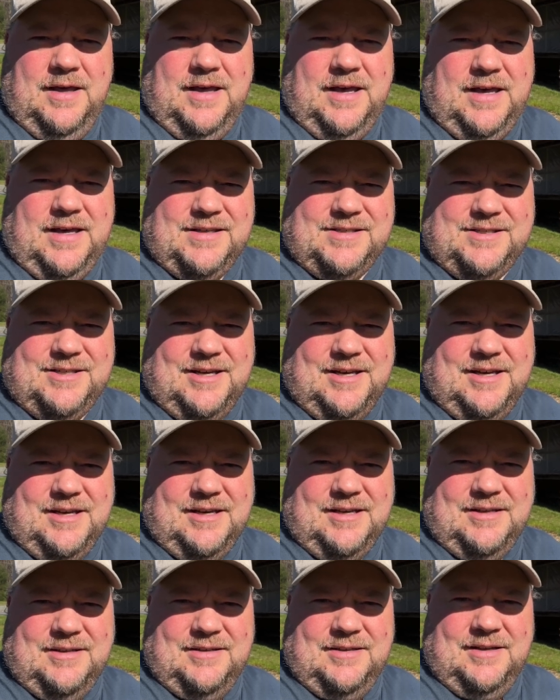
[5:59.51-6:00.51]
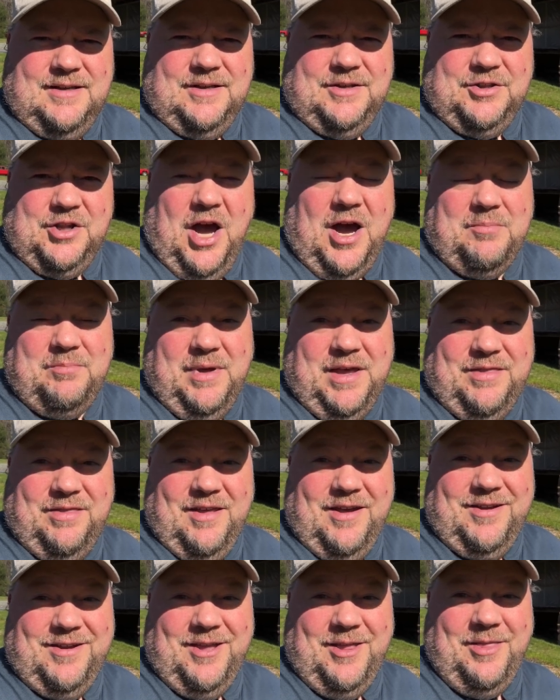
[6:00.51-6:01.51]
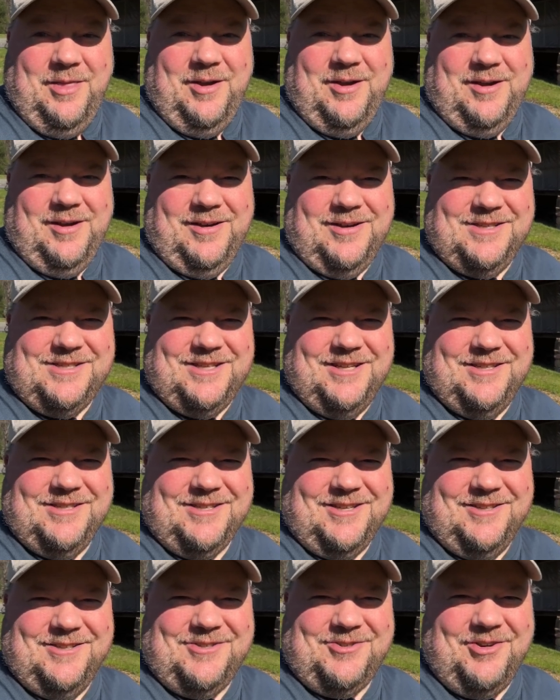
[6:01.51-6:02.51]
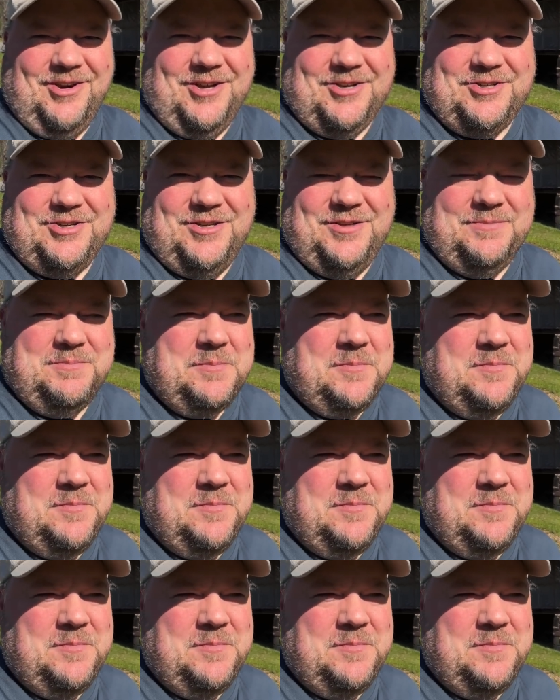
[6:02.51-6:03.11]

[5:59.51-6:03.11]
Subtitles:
has not been there since construction.